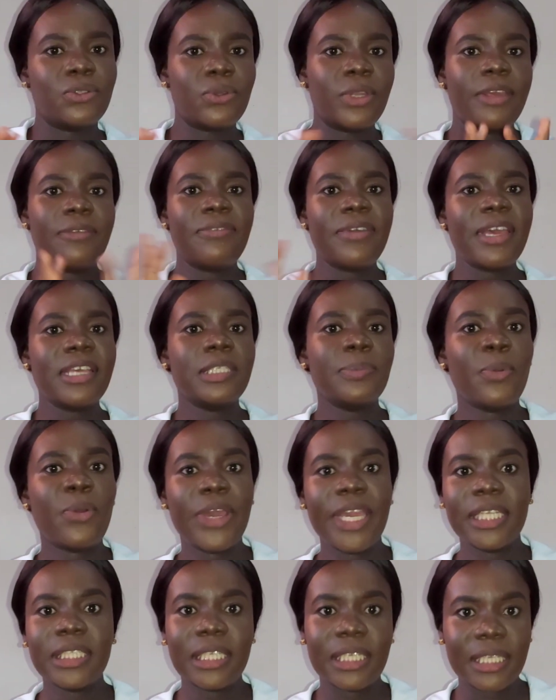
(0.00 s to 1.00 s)
So the first
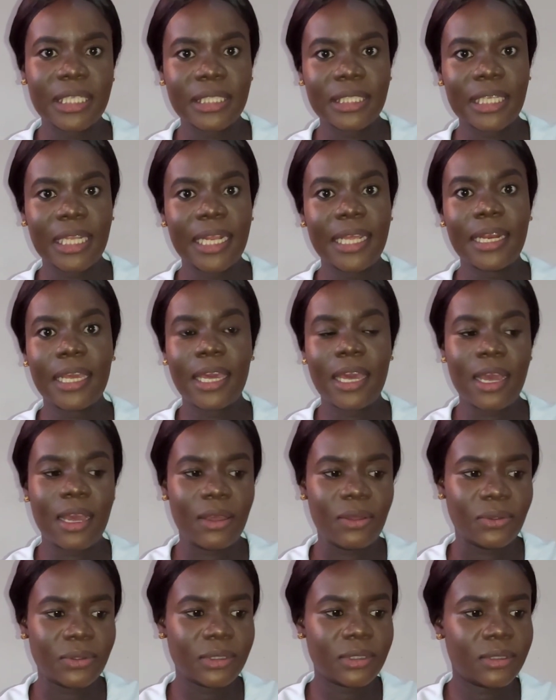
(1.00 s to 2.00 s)
point is
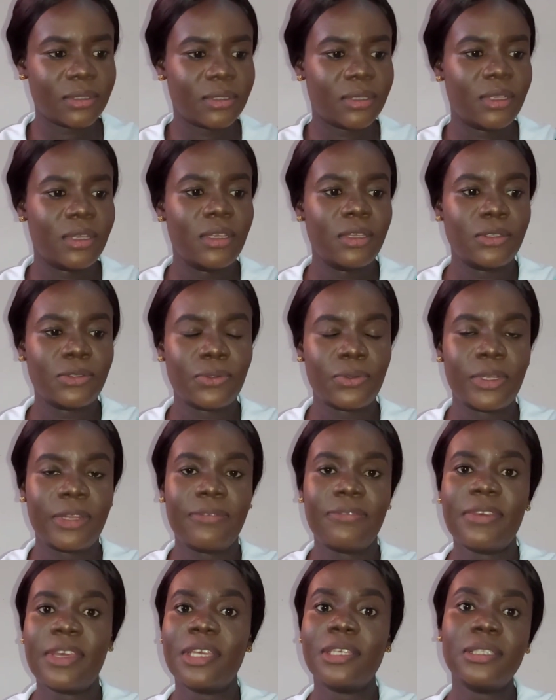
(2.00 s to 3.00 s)
clinicals. So
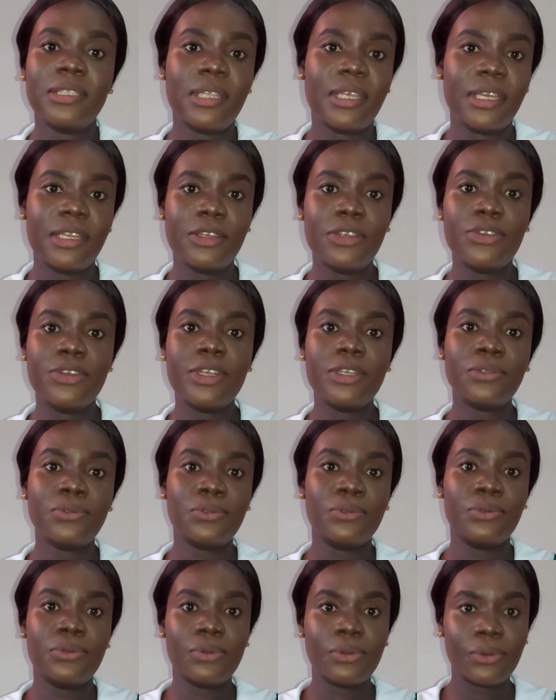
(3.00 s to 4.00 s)
the first thing you need
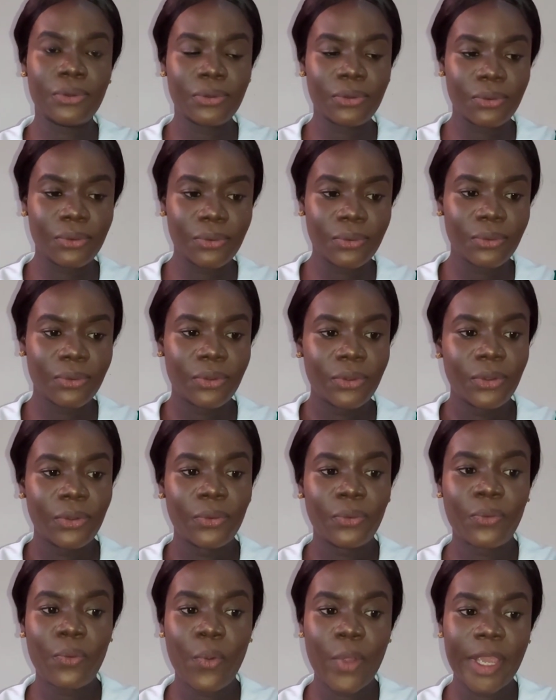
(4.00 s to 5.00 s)
to know
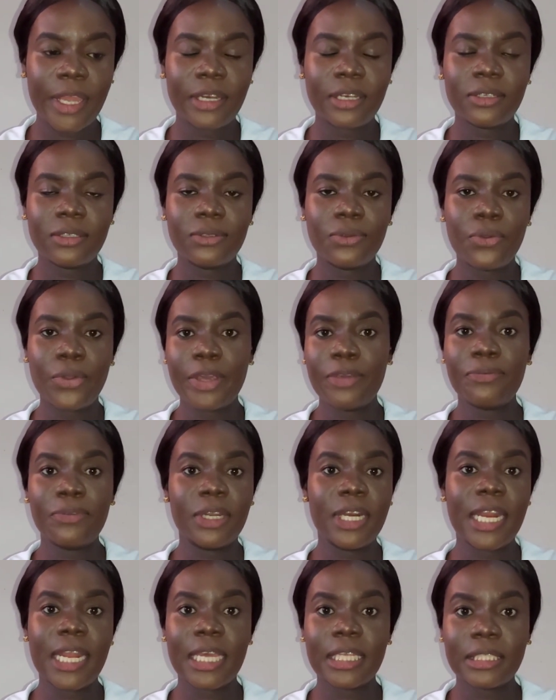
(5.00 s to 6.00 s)
when going
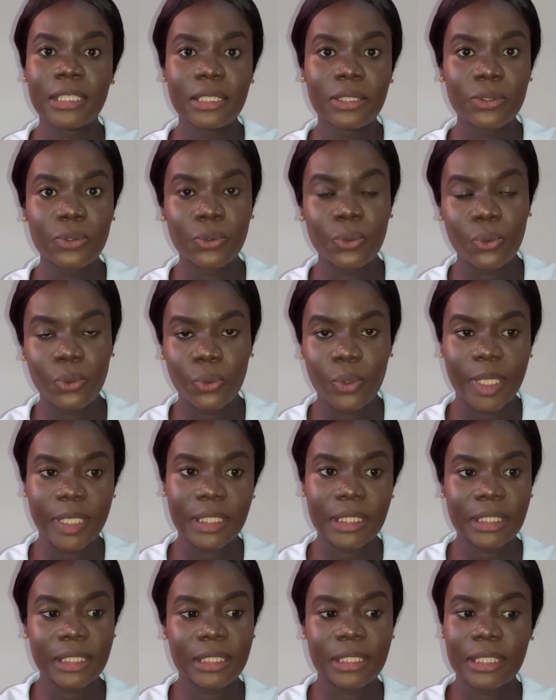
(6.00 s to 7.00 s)
for nursing school
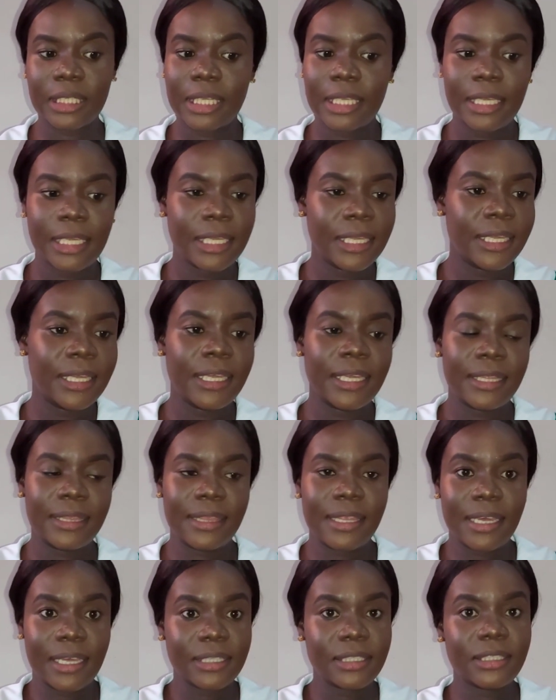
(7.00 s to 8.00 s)
is
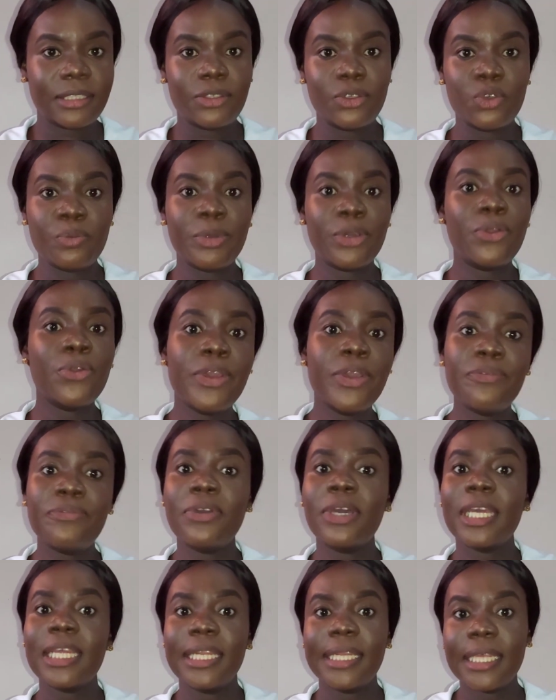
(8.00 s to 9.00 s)
that you'll be going
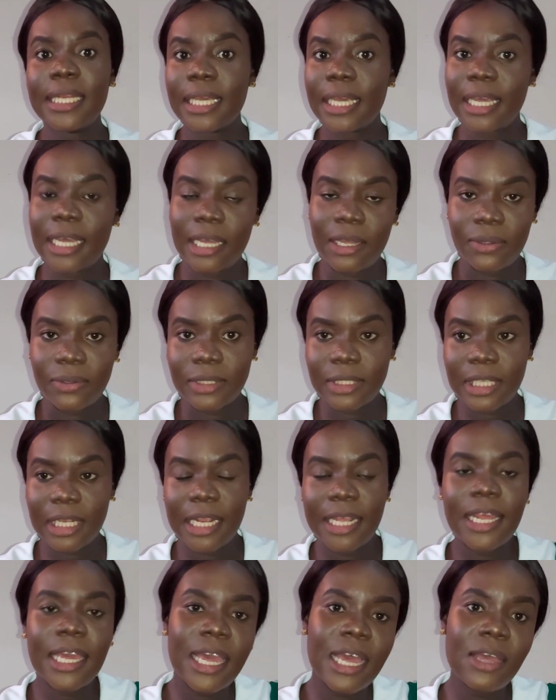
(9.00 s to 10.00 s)
for clinicals.
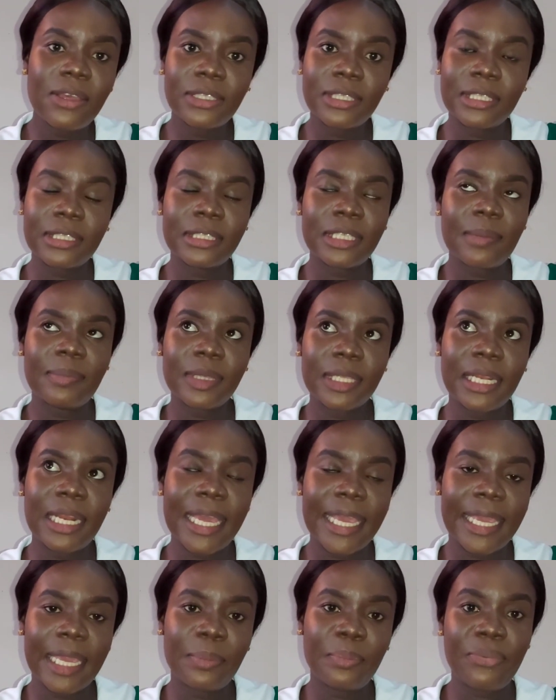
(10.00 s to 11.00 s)
Clinicals is something
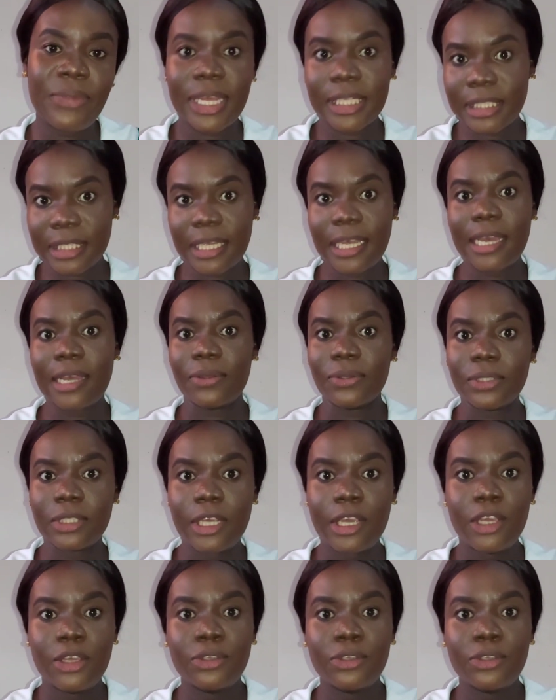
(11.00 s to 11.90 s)
like practicals.